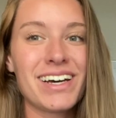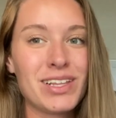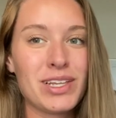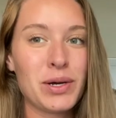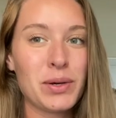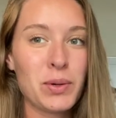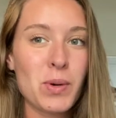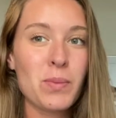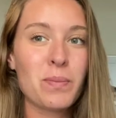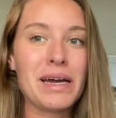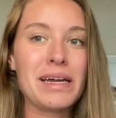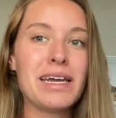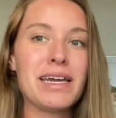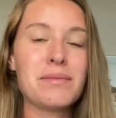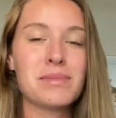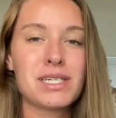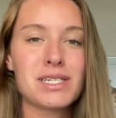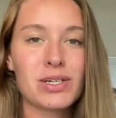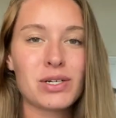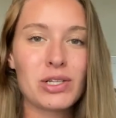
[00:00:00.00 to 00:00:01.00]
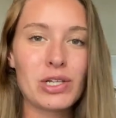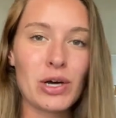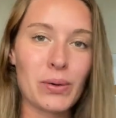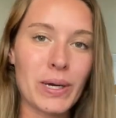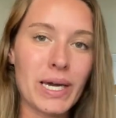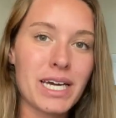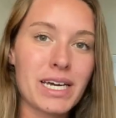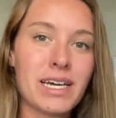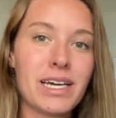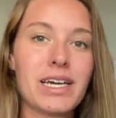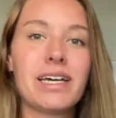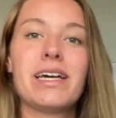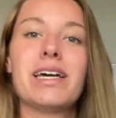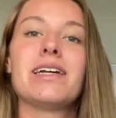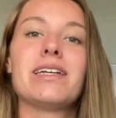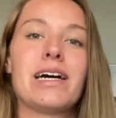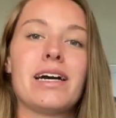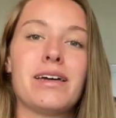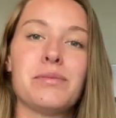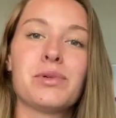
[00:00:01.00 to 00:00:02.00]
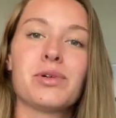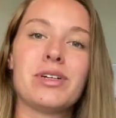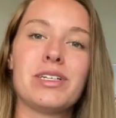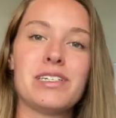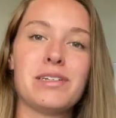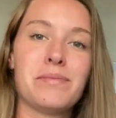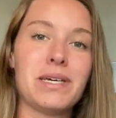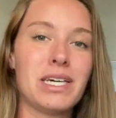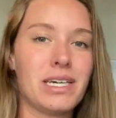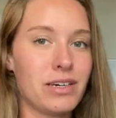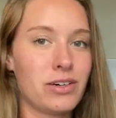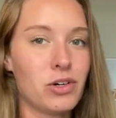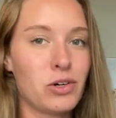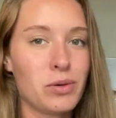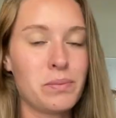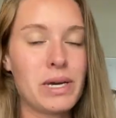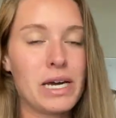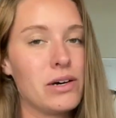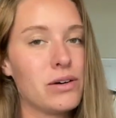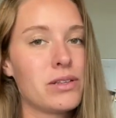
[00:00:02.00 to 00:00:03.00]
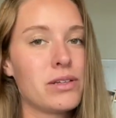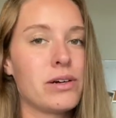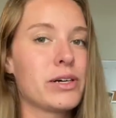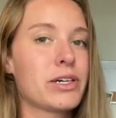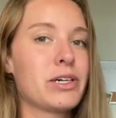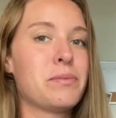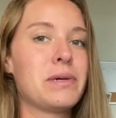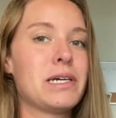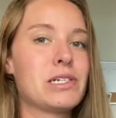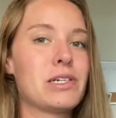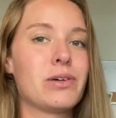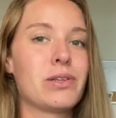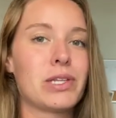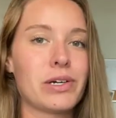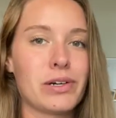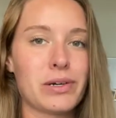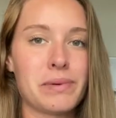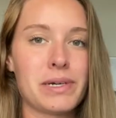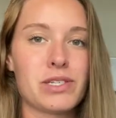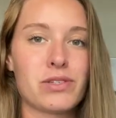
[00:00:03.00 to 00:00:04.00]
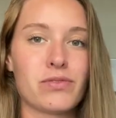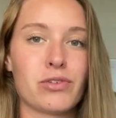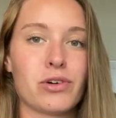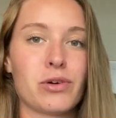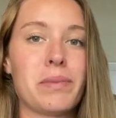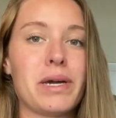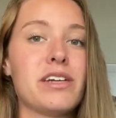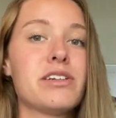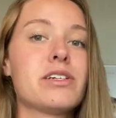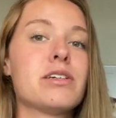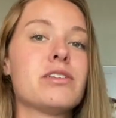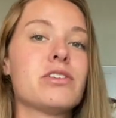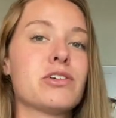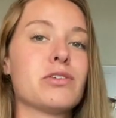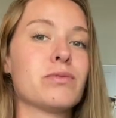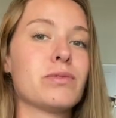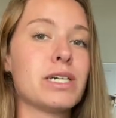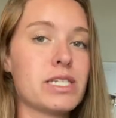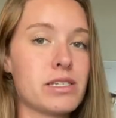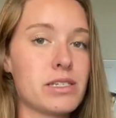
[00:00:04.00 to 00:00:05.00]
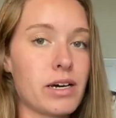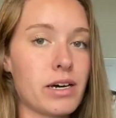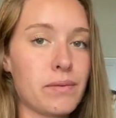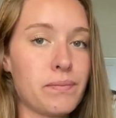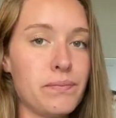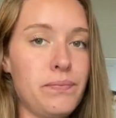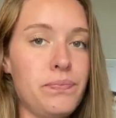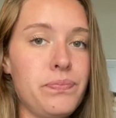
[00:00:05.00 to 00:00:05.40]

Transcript: Hello, my name is Chloe, and I am going to be a home health occupational therapist for patient Theresa.